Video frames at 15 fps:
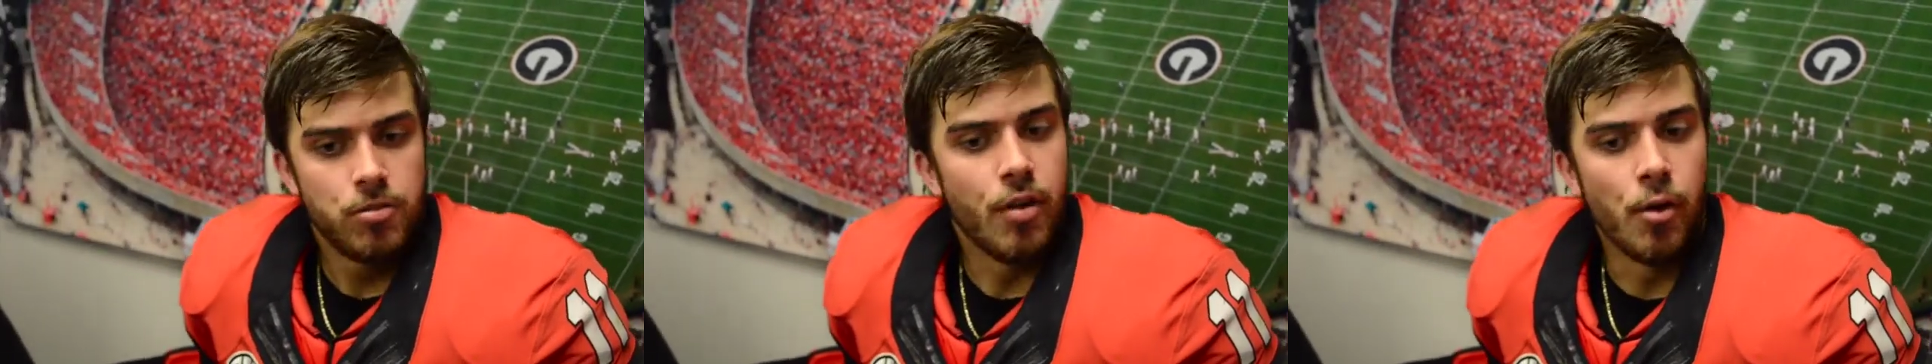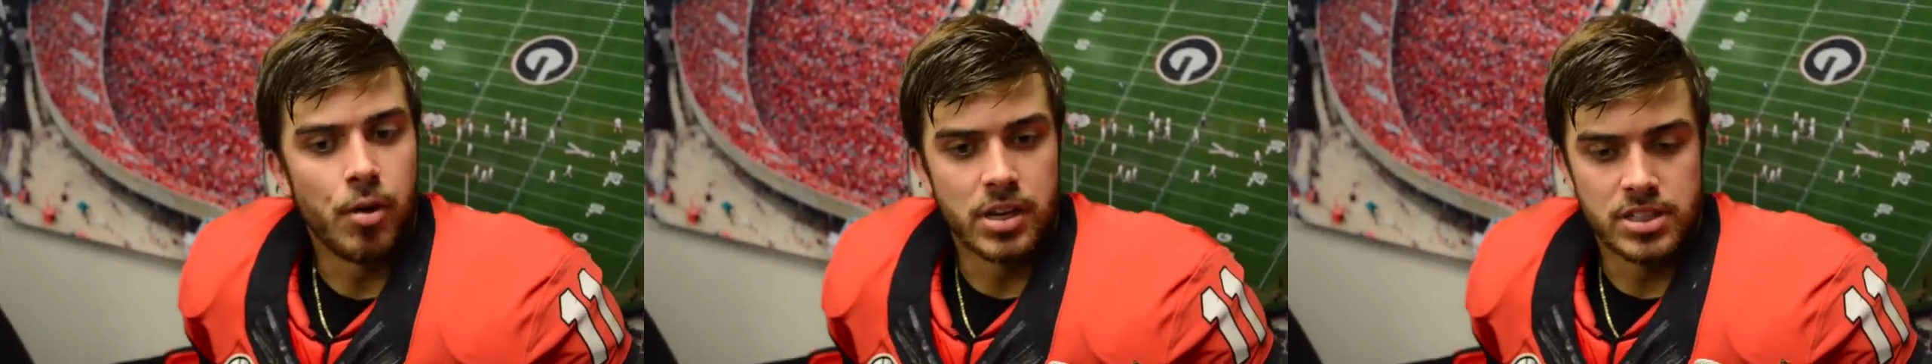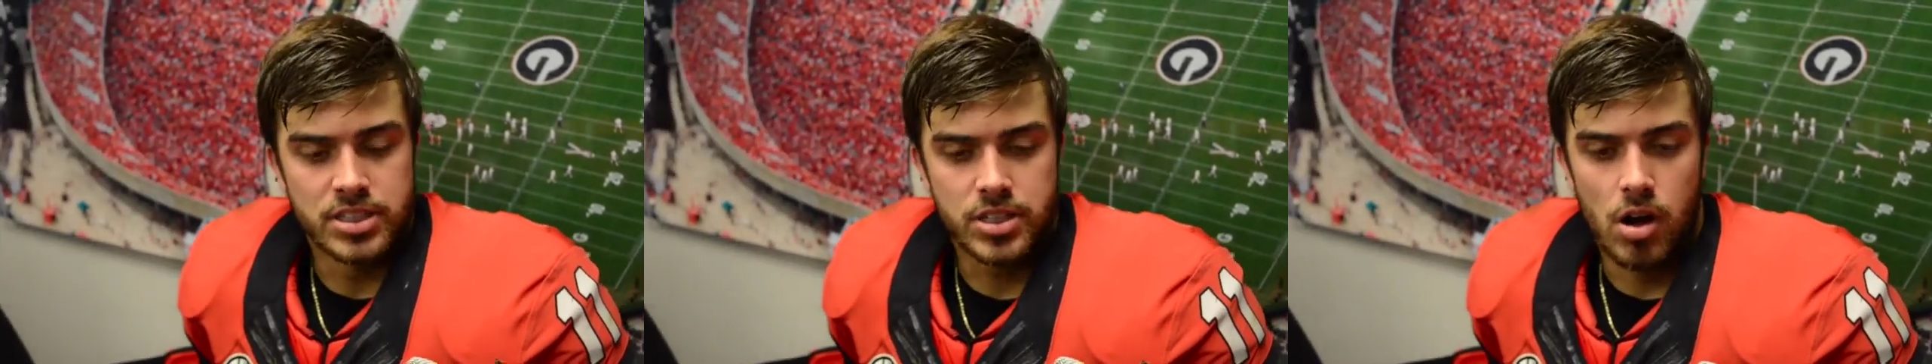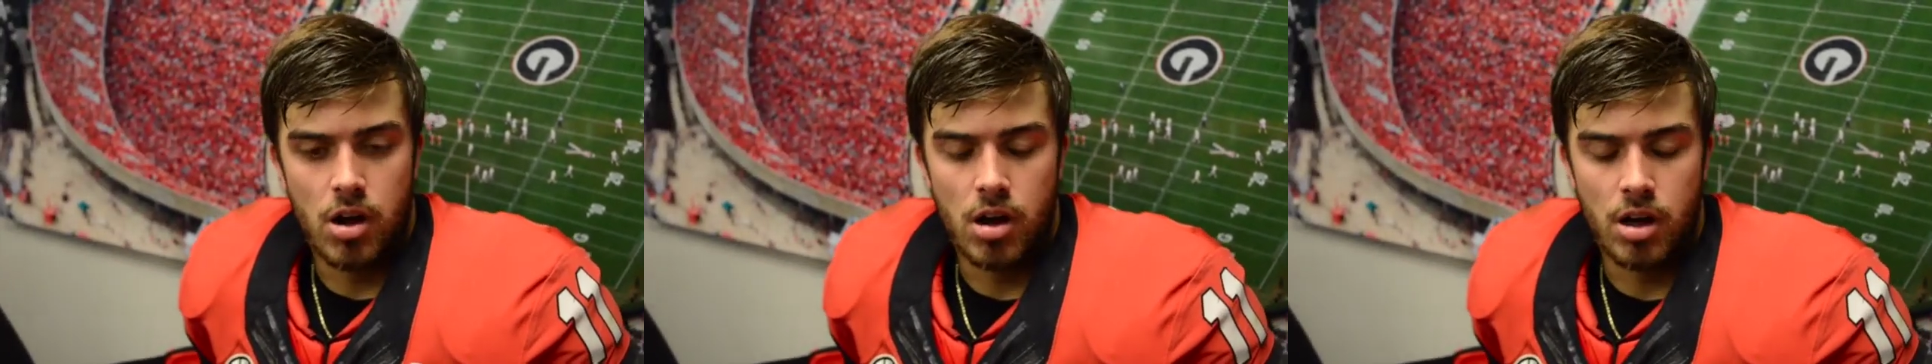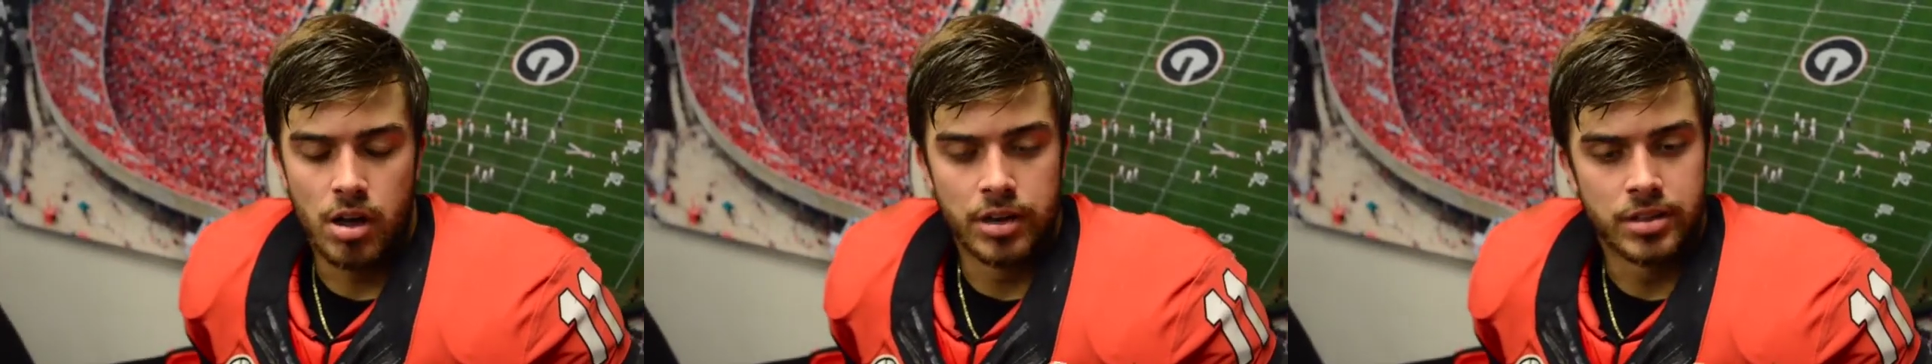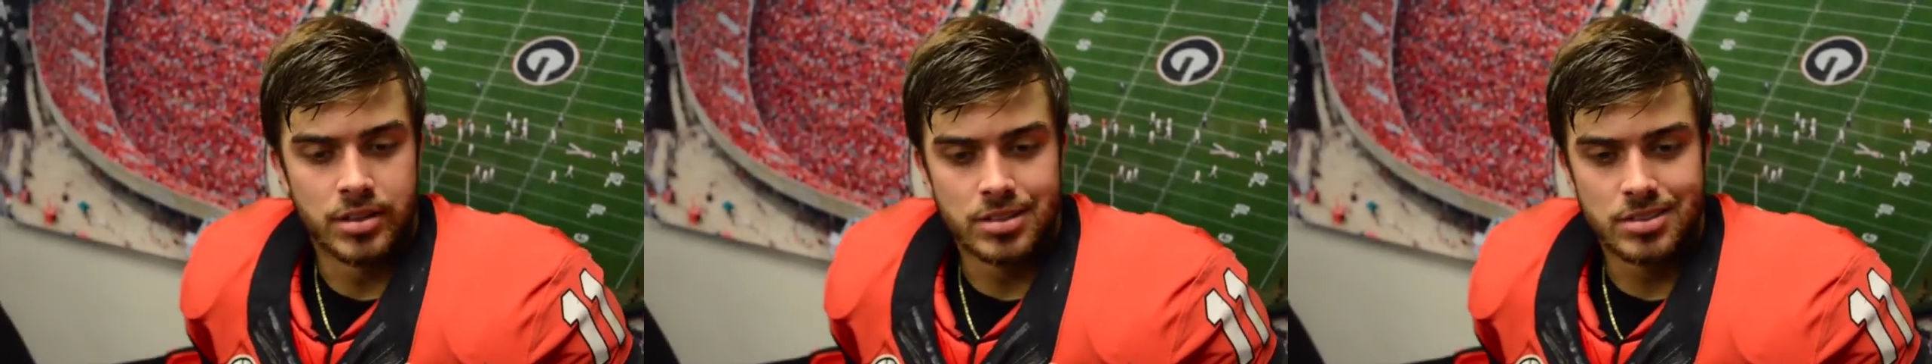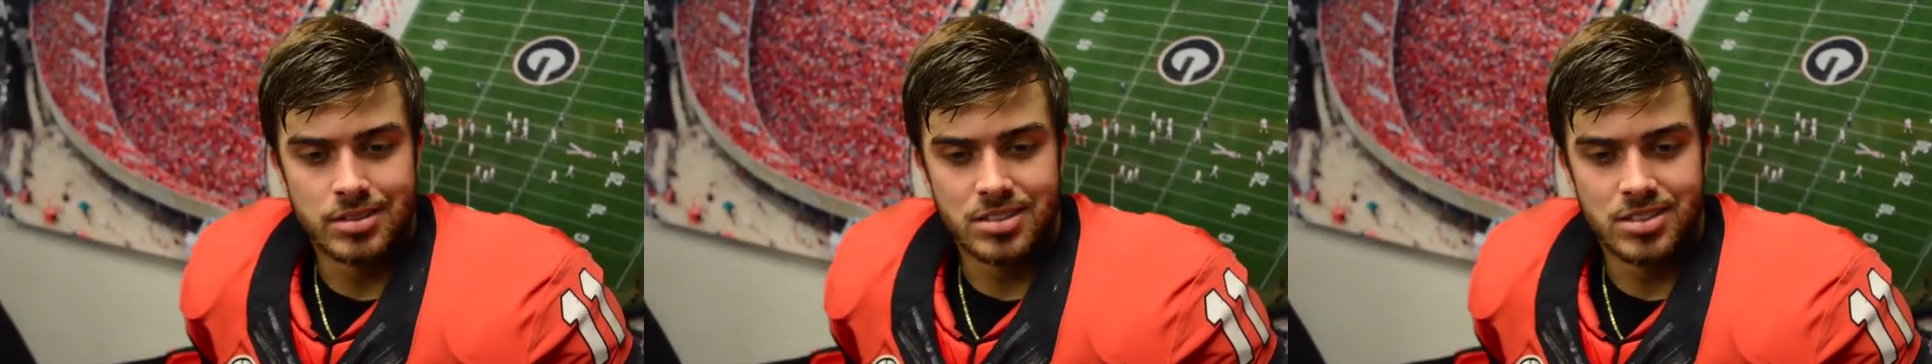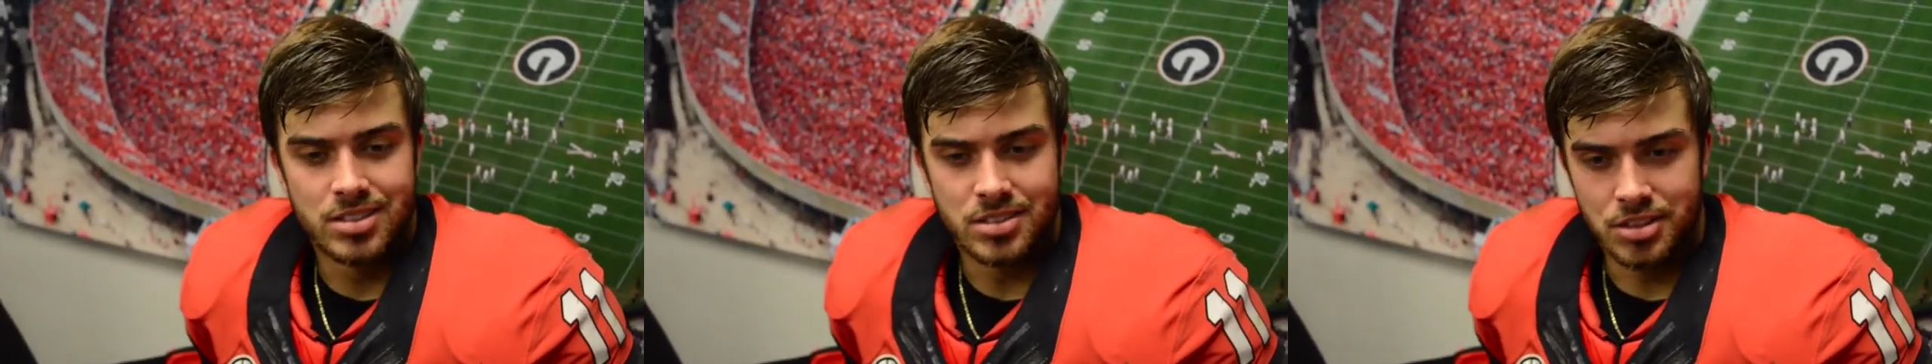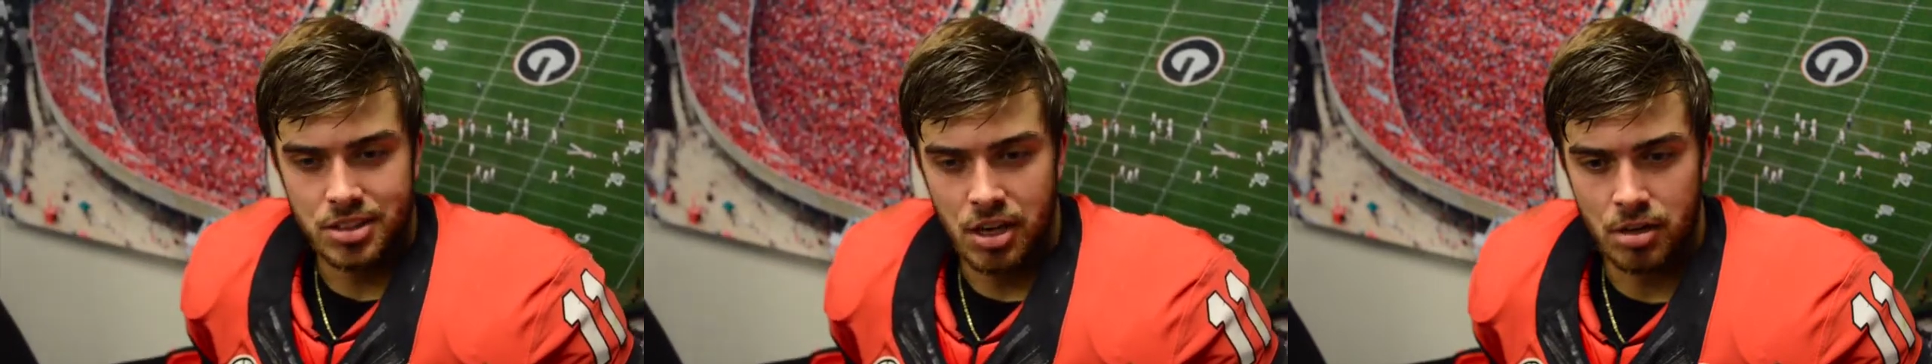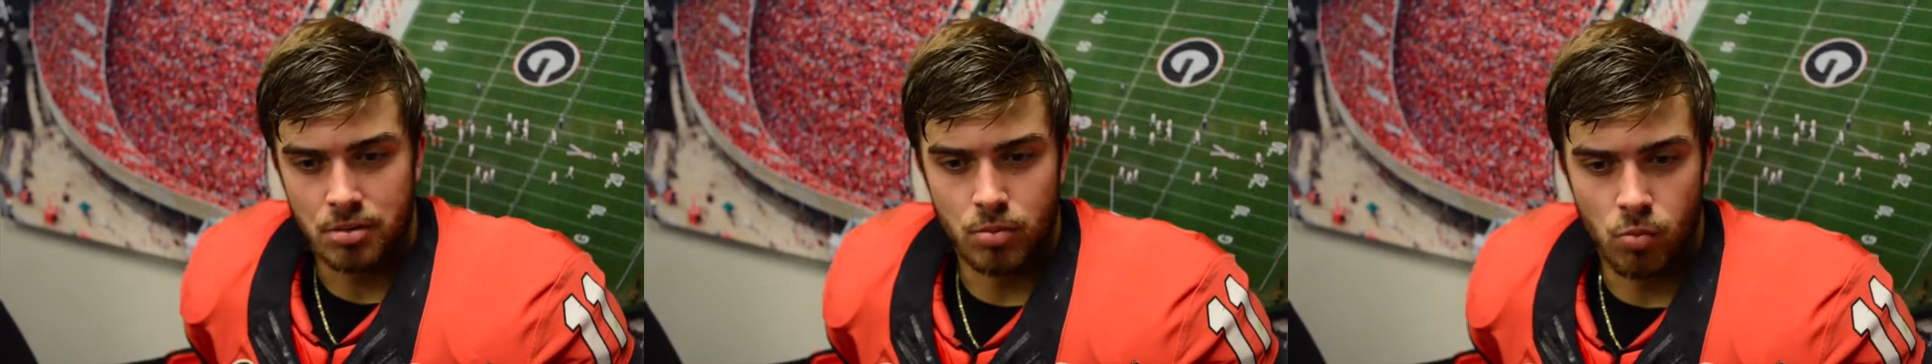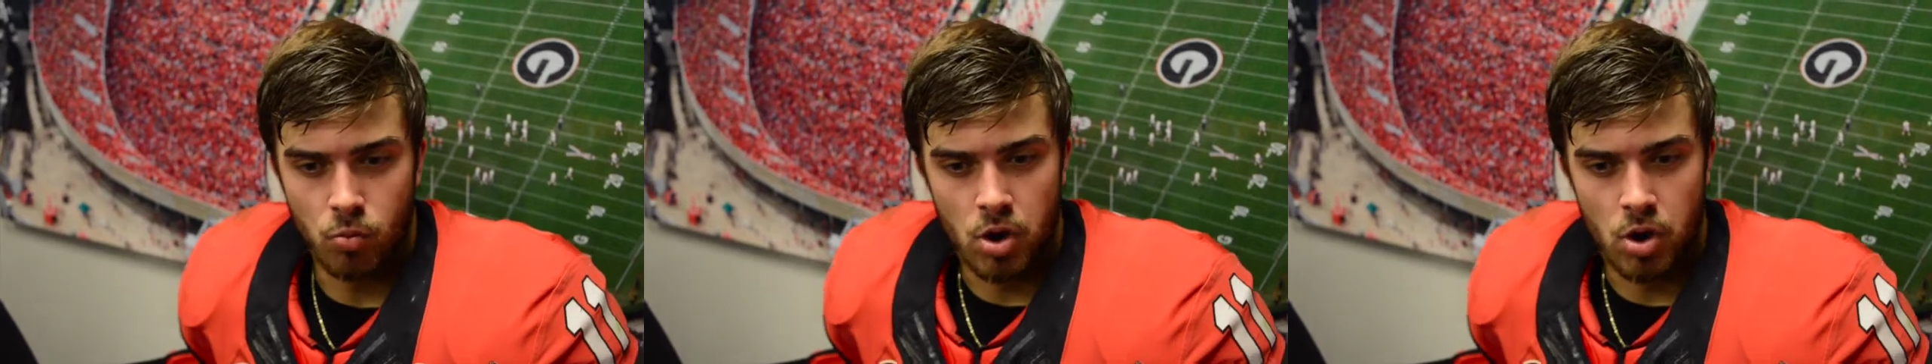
focus on, you know,